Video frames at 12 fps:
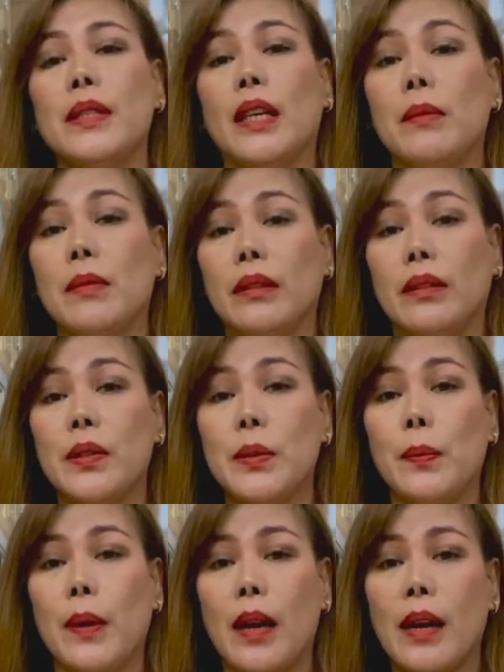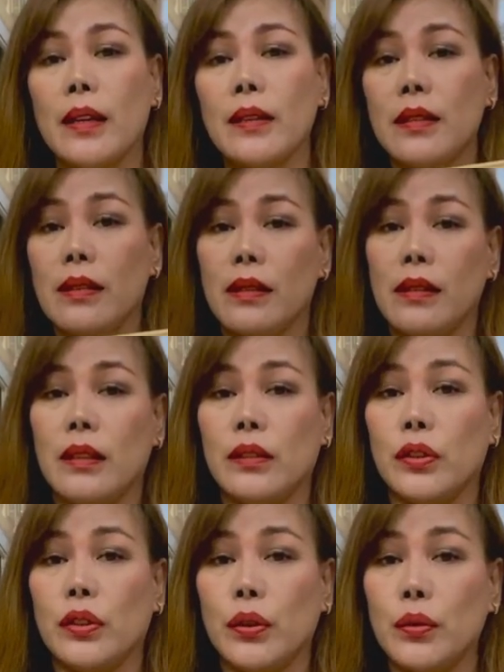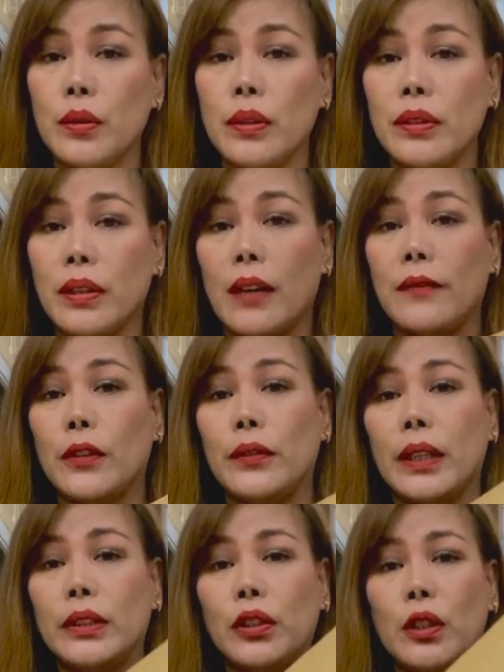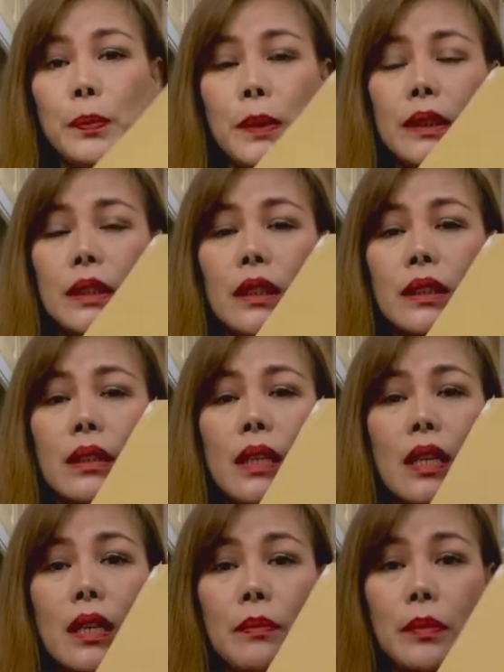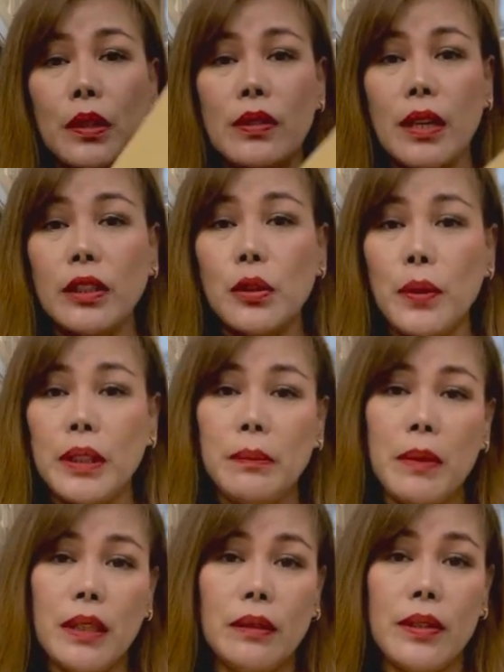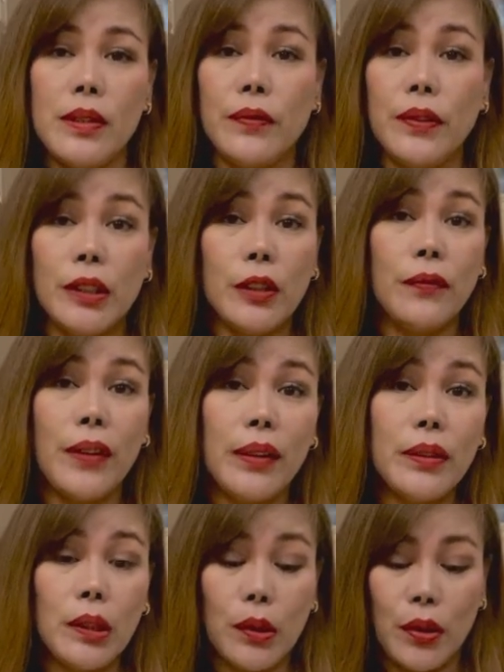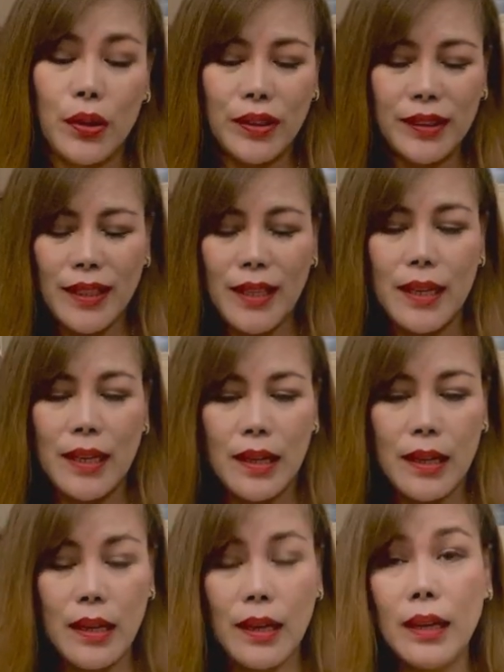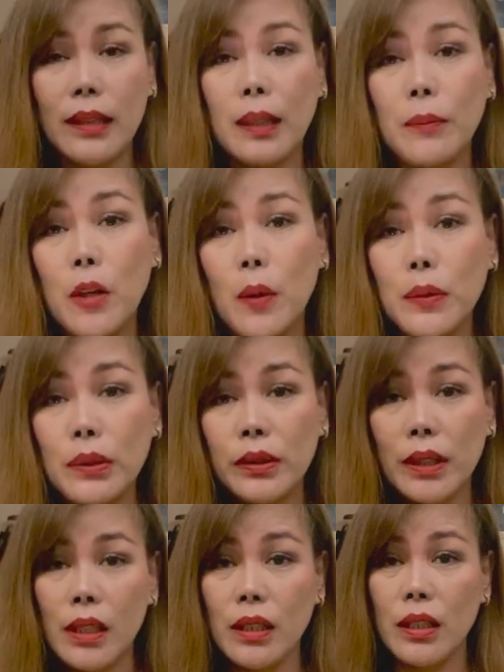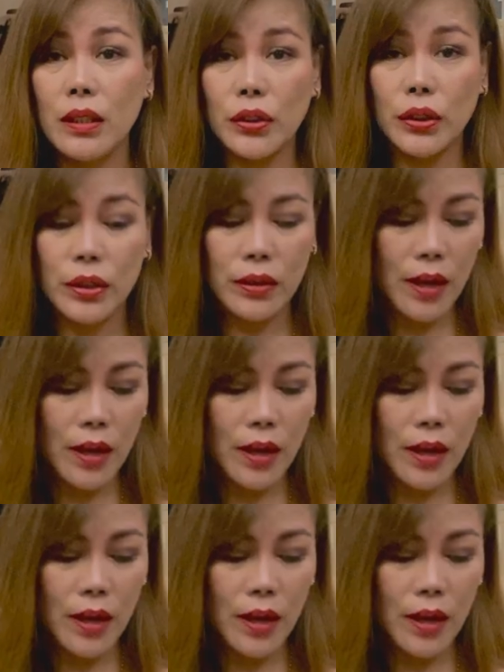came in this box. It's huge. I've already opened it because I don't want to make this video very long, and I'm going to take each